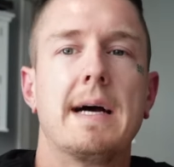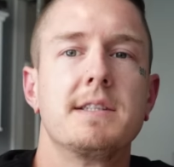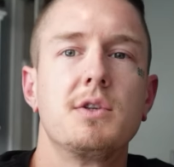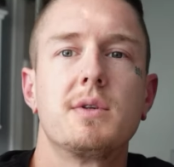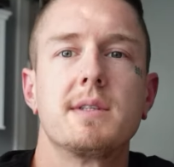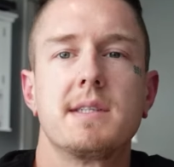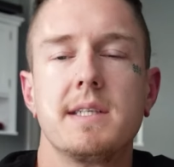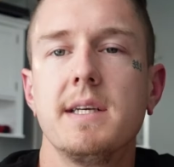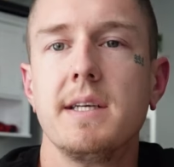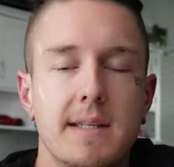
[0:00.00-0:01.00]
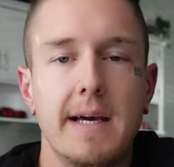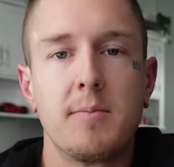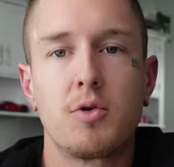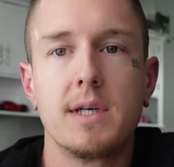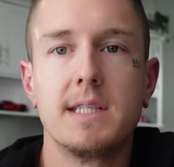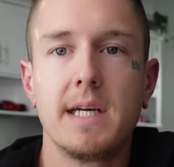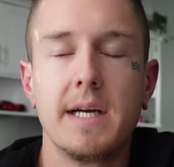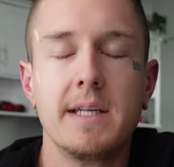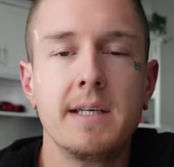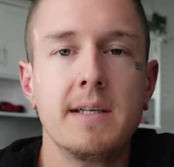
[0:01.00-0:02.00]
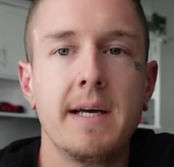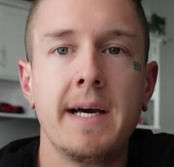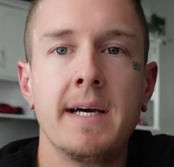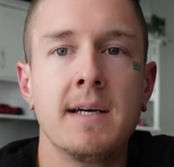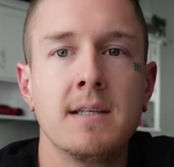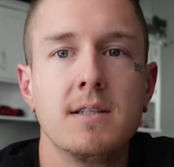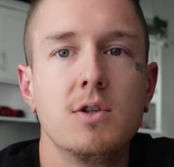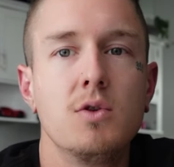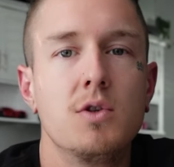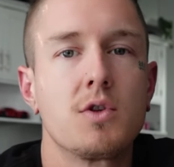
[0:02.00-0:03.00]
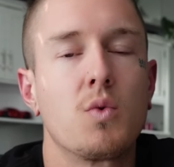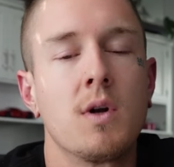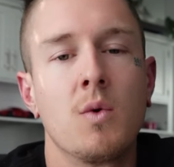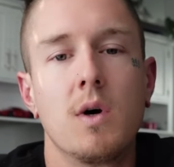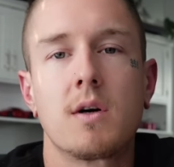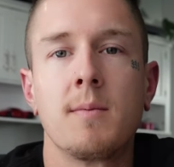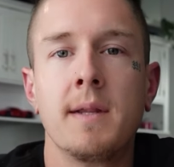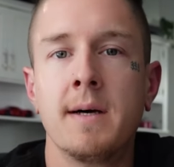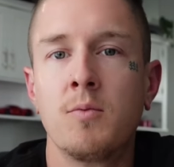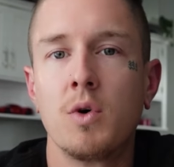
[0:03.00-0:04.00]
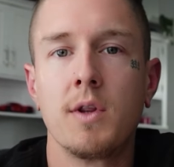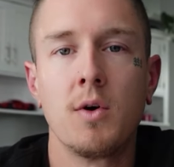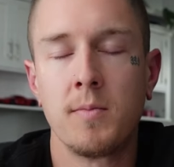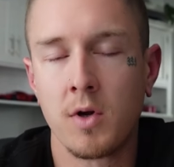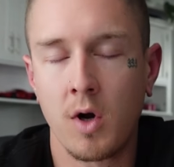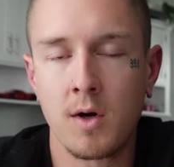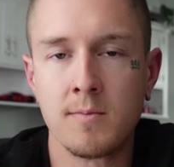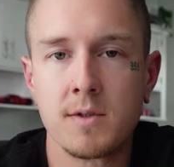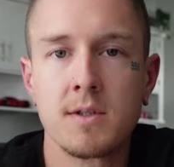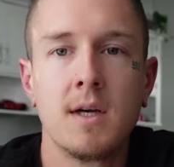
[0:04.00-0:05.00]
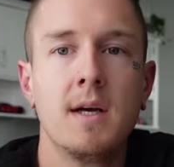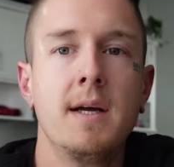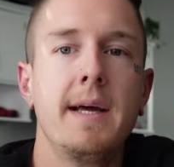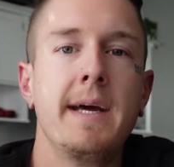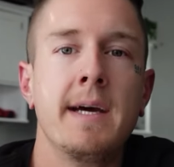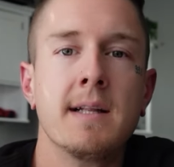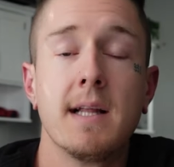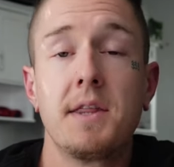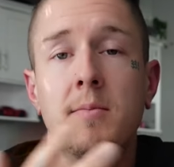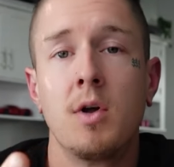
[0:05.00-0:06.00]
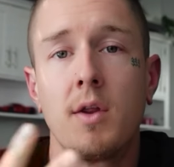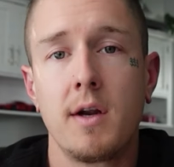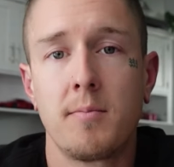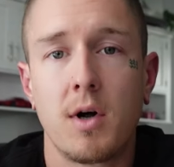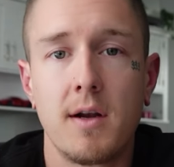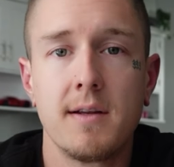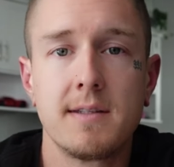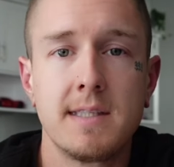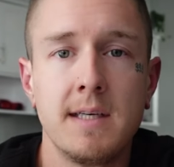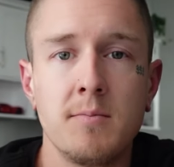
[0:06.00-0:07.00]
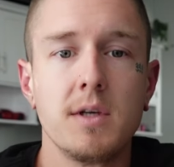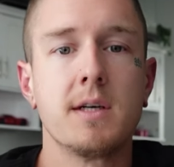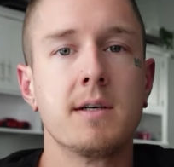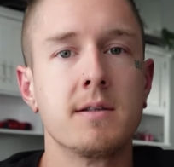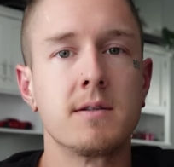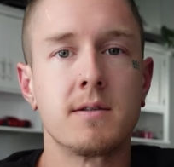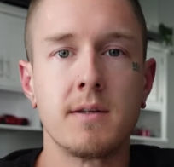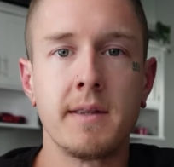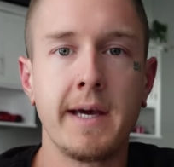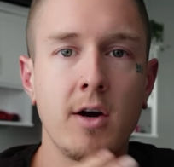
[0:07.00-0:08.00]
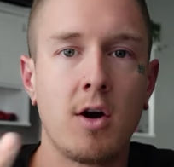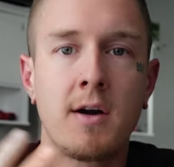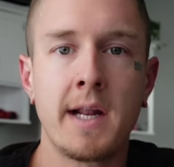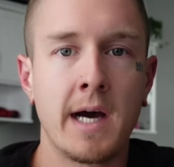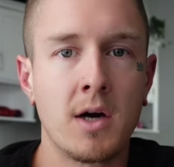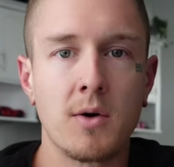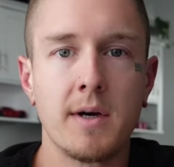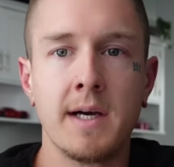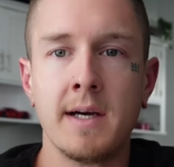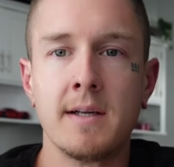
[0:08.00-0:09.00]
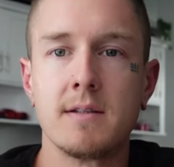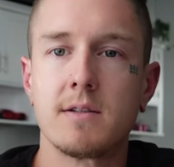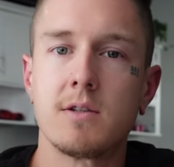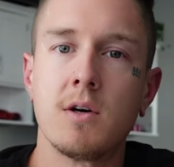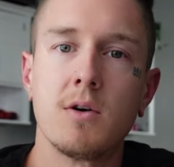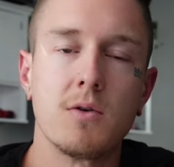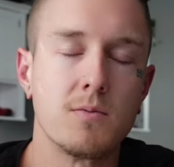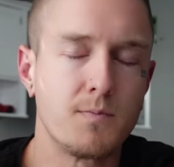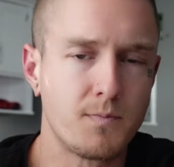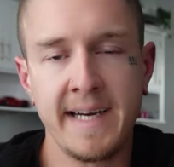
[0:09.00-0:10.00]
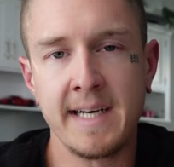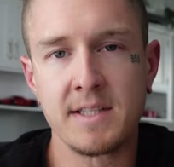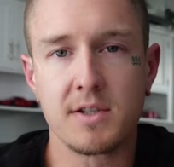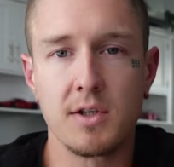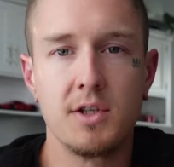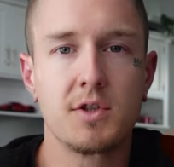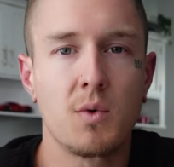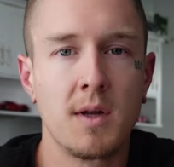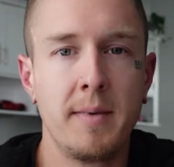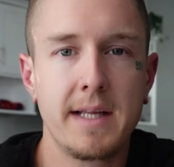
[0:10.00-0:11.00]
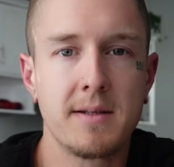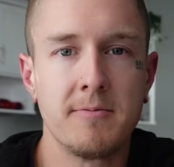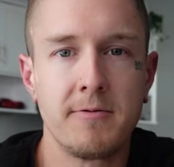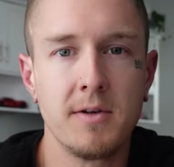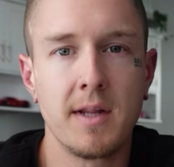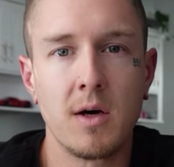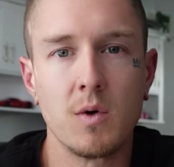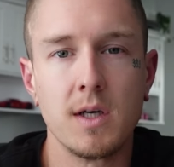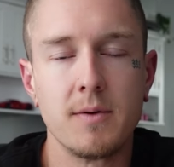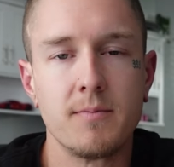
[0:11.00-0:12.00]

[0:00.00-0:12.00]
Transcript: as you can see, they appreciate it and you just want to welcome them with open arms and let them know they're part of the team because they are now and so and so you just want to make them feel that way.